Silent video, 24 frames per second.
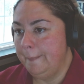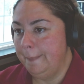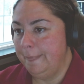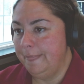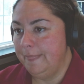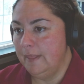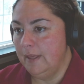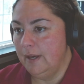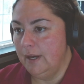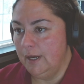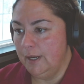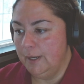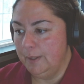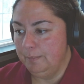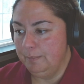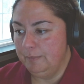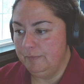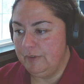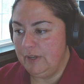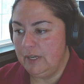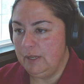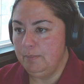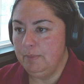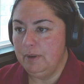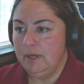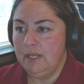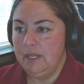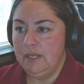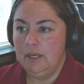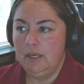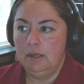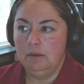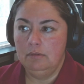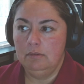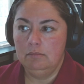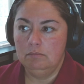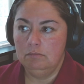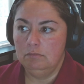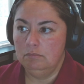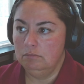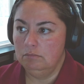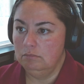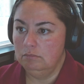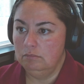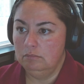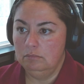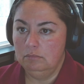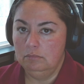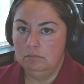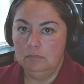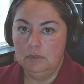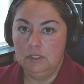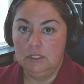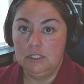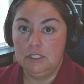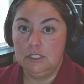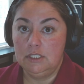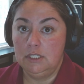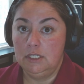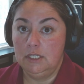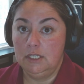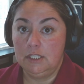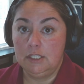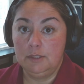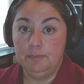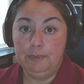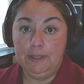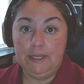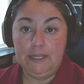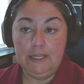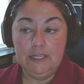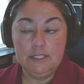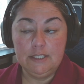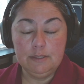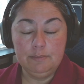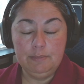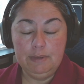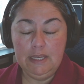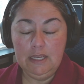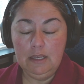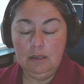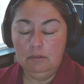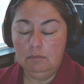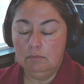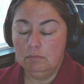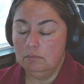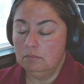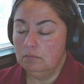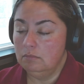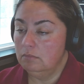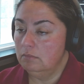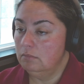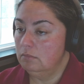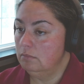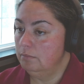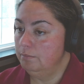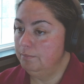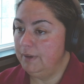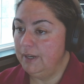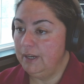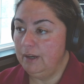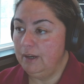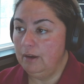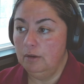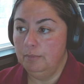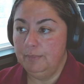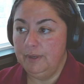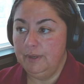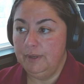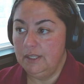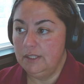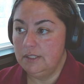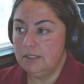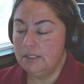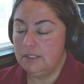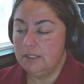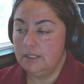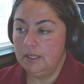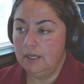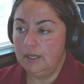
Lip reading: if anybody wants to explain it to me, by all means.